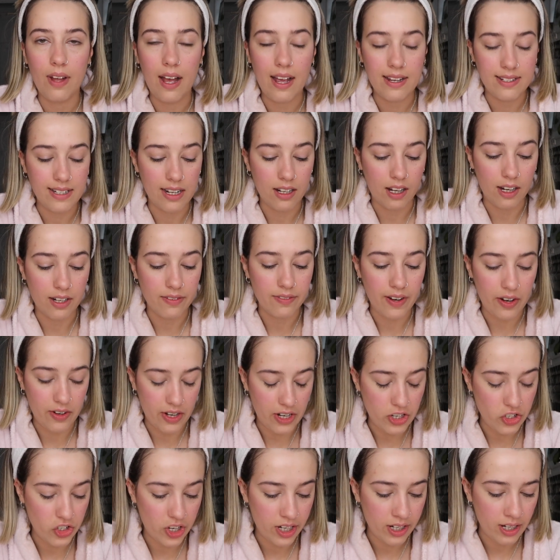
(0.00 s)
Estee Lauder
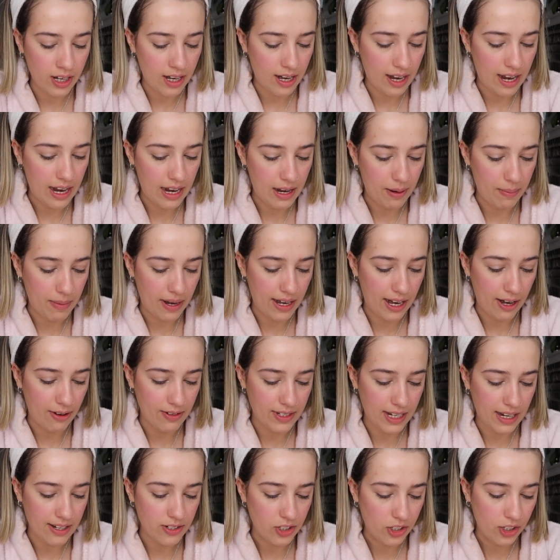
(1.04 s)
foundation, and I
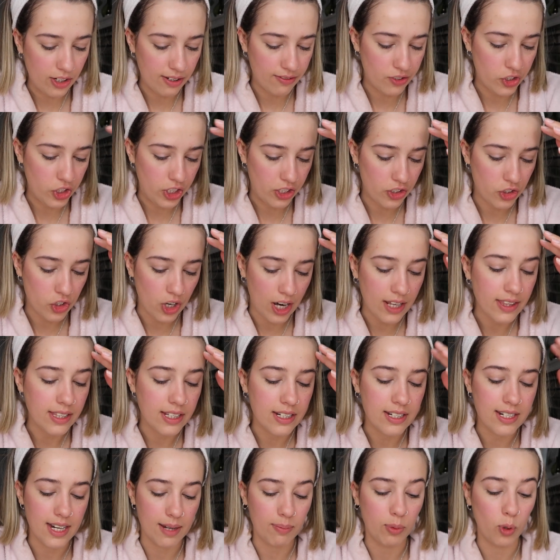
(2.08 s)
was asking her if she had tried
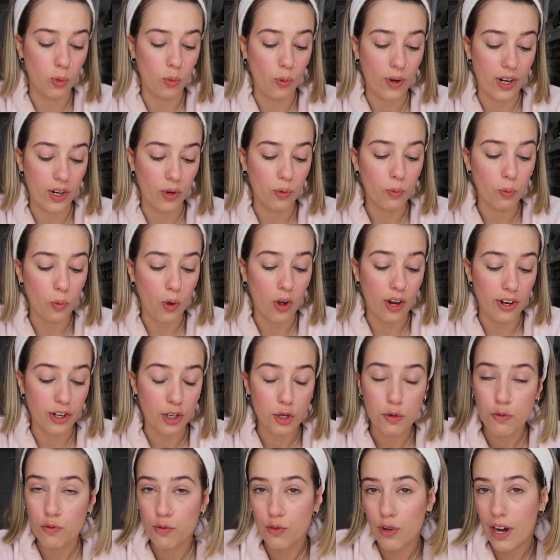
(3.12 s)
the Double Wear
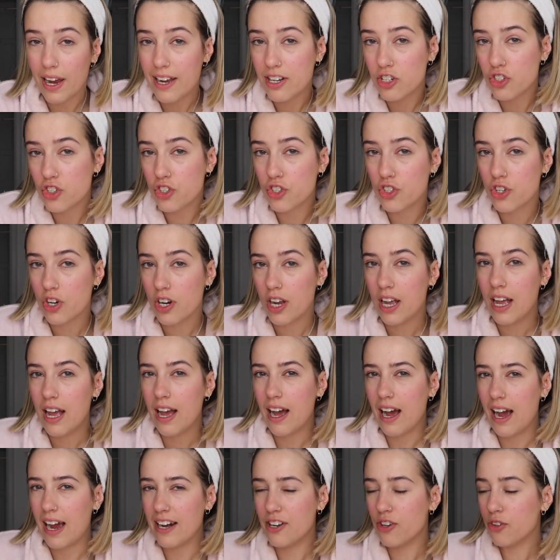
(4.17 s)
Water Fresh.
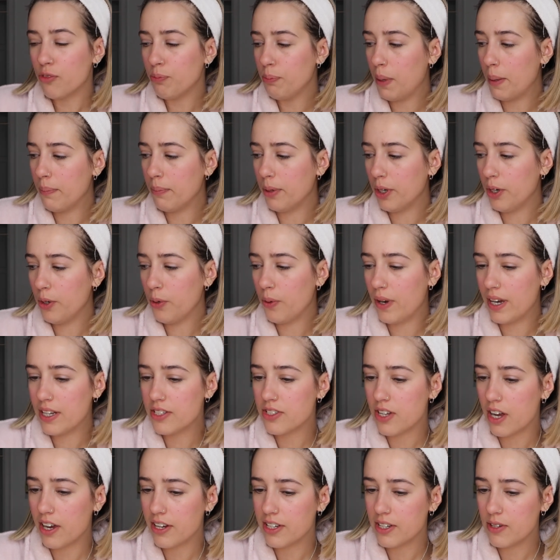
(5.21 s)
I don't remember who I
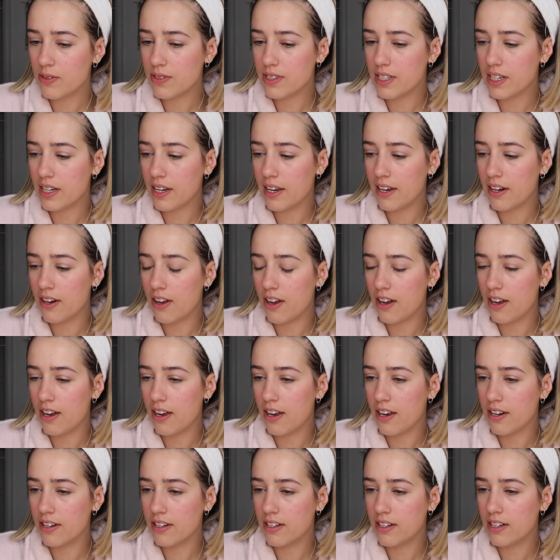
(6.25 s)
saw using it
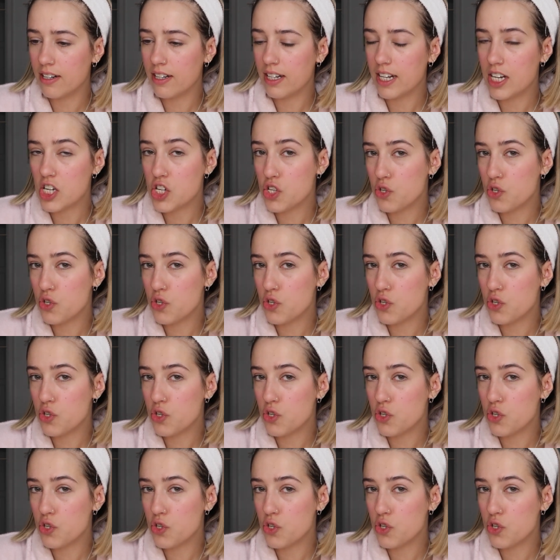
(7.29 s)
on the